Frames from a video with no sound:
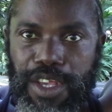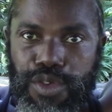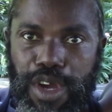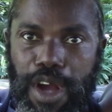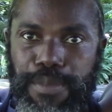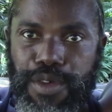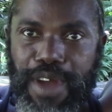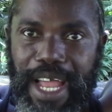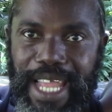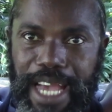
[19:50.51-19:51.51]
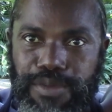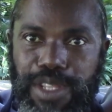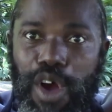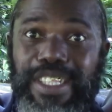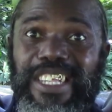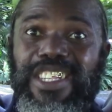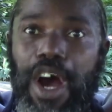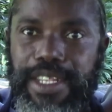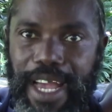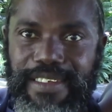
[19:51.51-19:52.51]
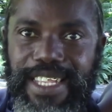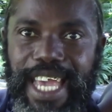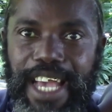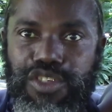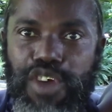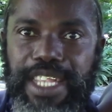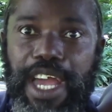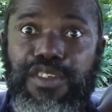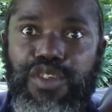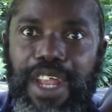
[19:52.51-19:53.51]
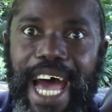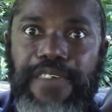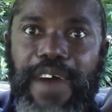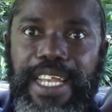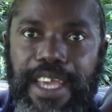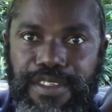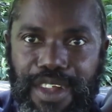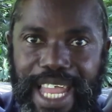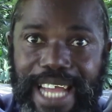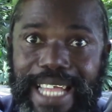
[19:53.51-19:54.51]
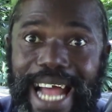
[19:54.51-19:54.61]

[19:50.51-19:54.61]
you come to realize without the sun, as in the S U N, there is no life and there is no light.